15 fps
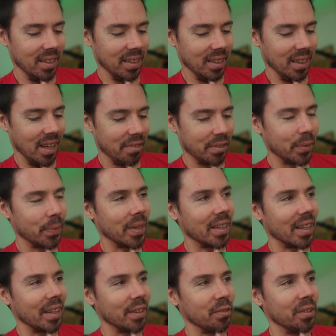he left my
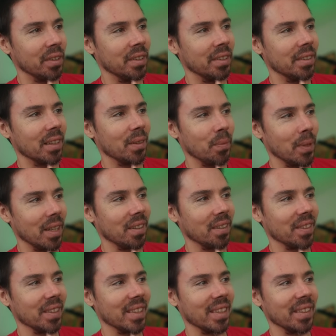life
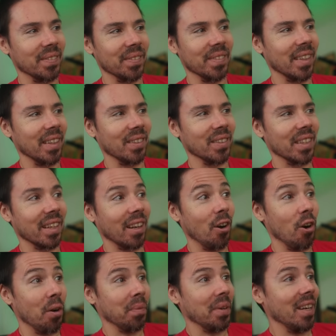immediately. I was like,
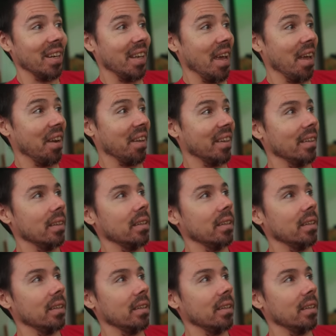oh, I'm gonna get it.